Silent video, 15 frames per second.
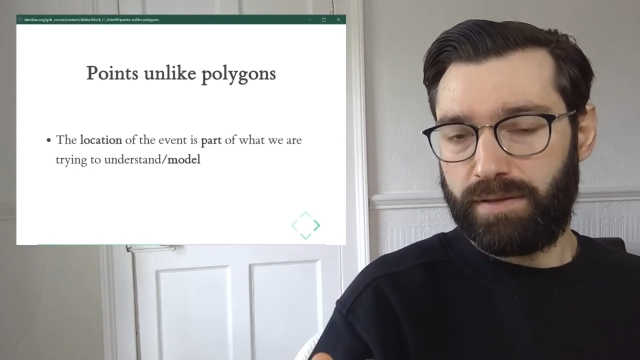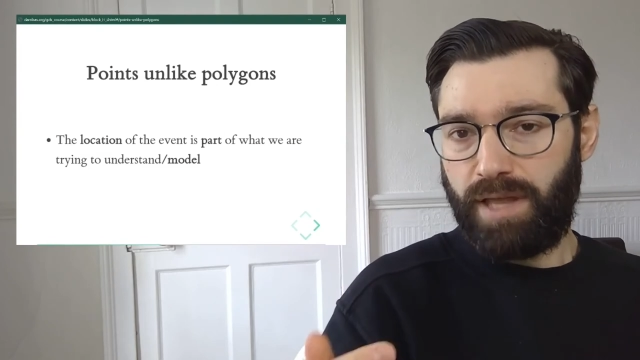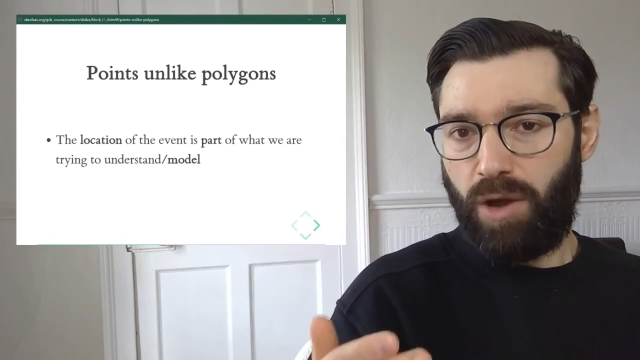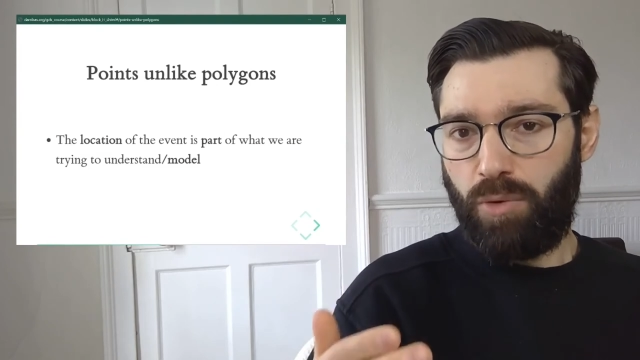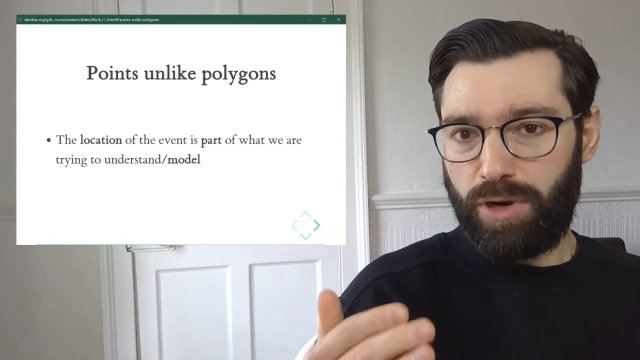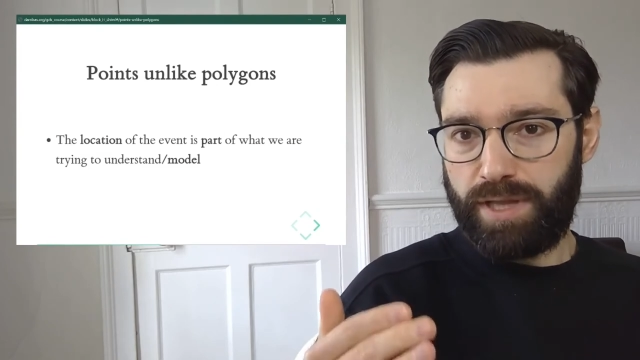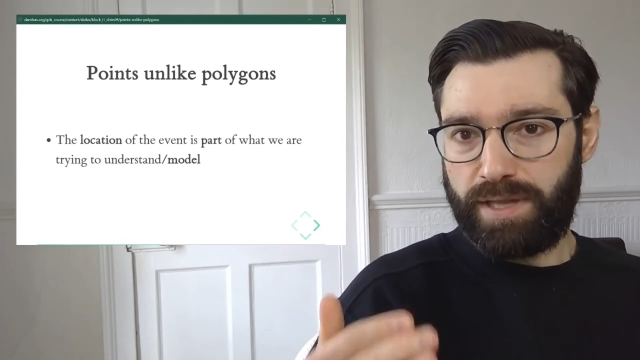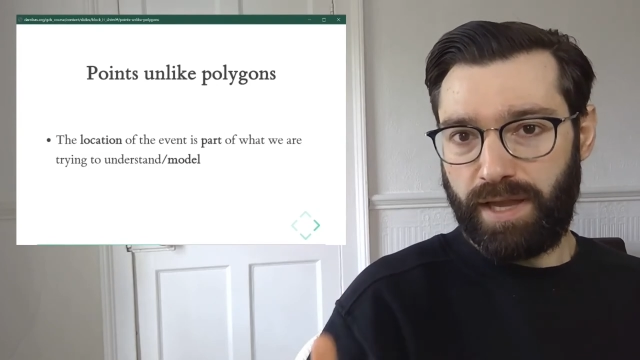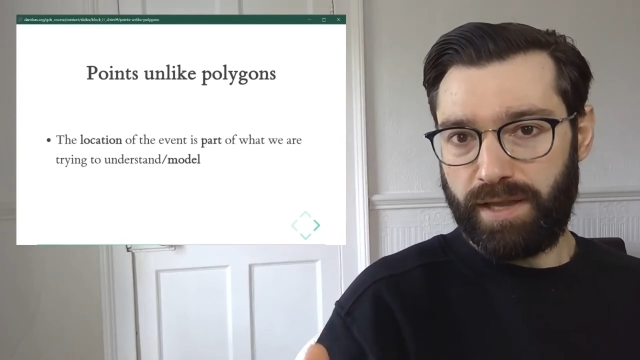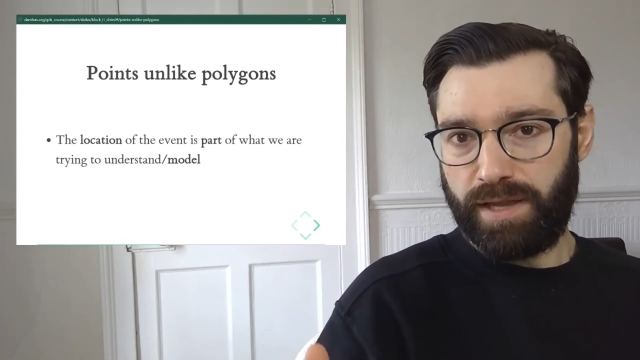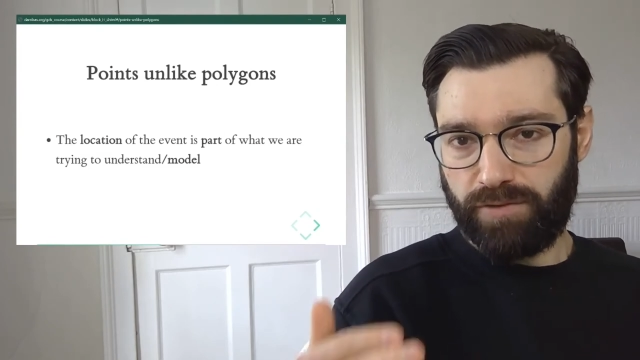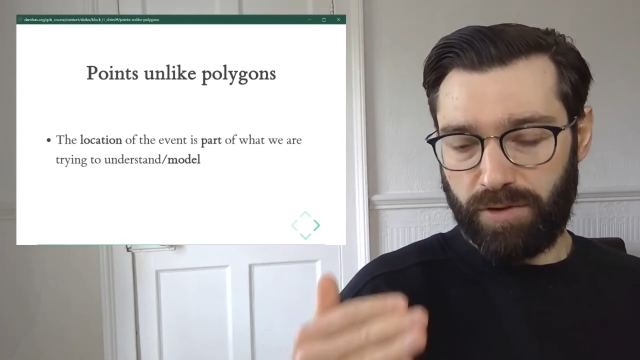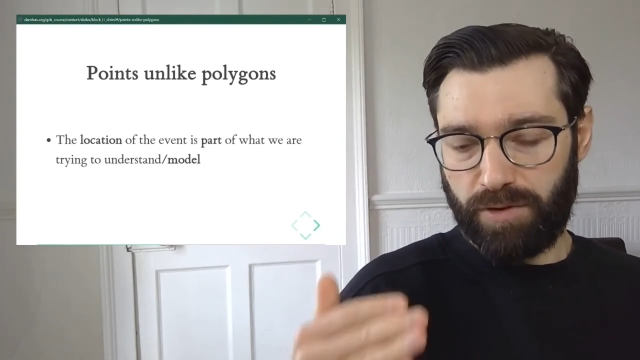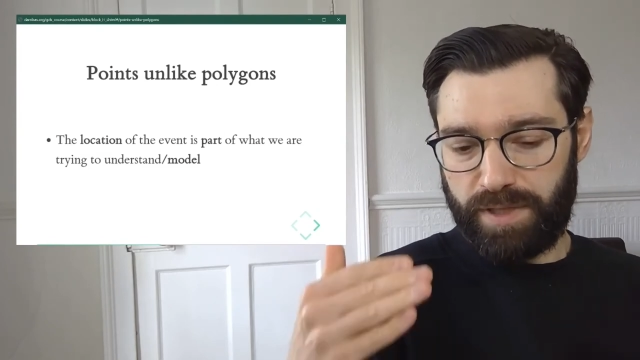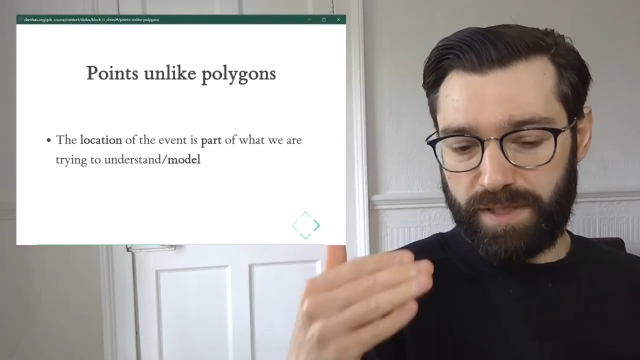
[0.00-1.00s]
that we take
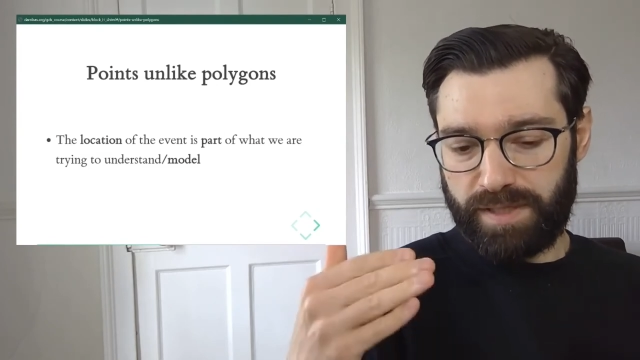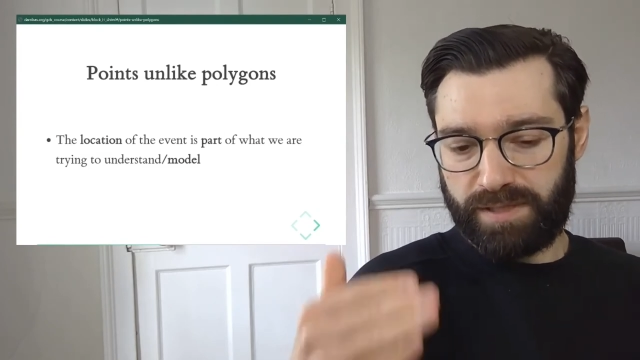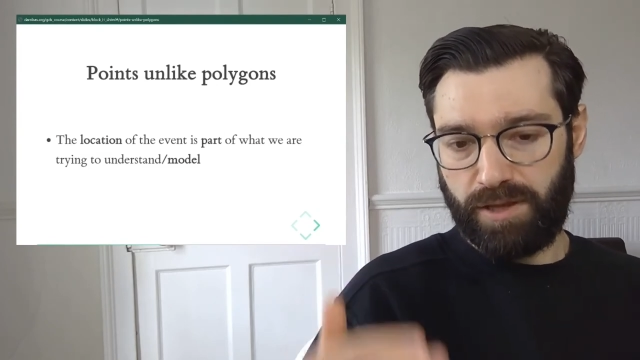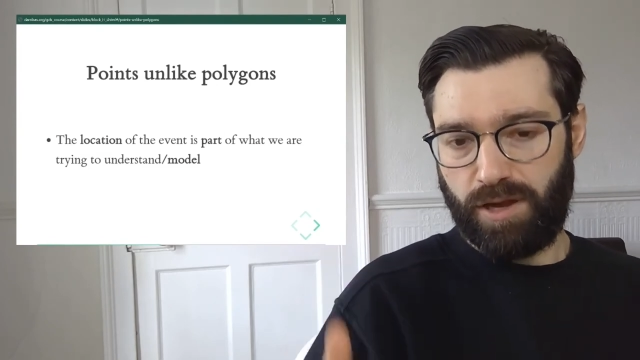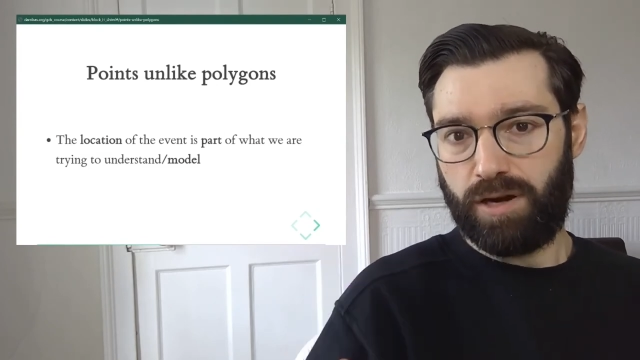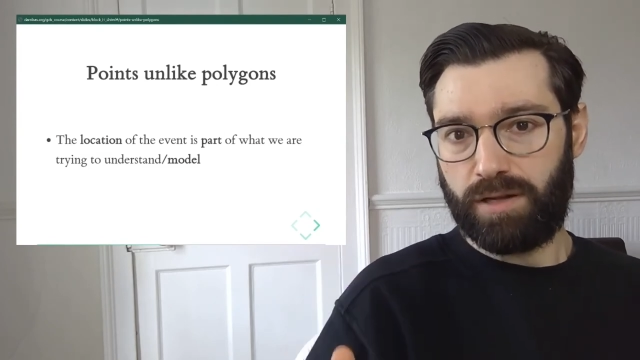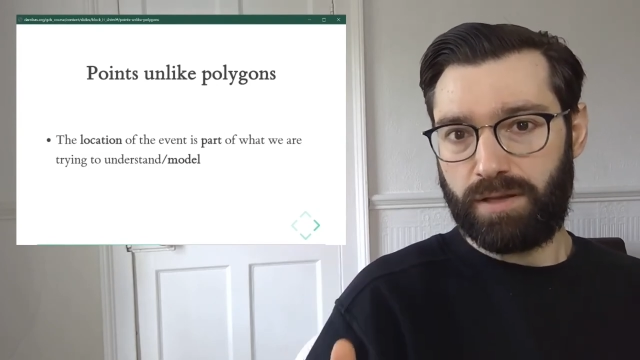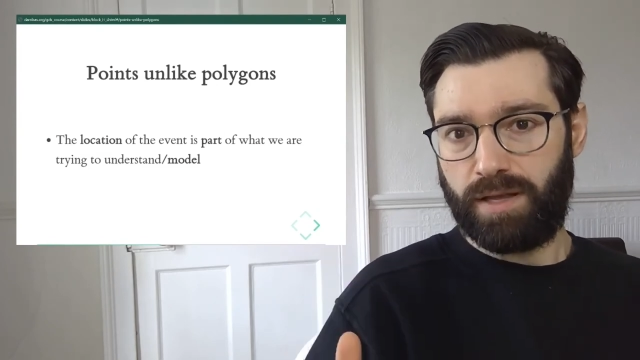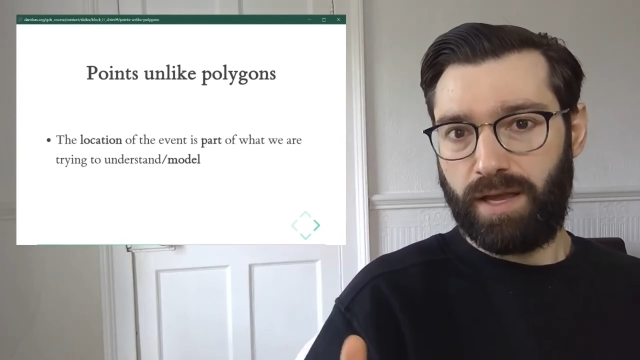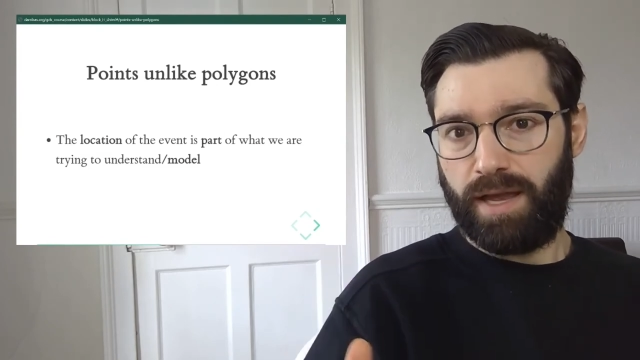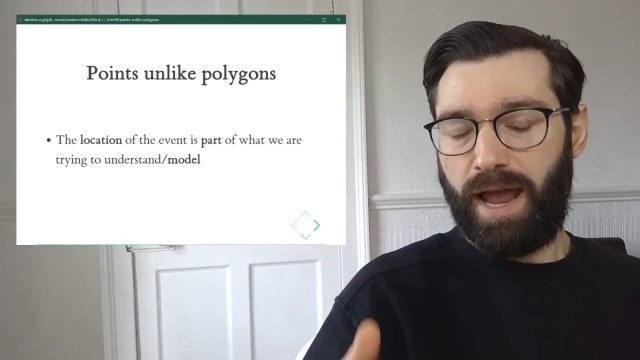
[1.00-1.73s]
from the start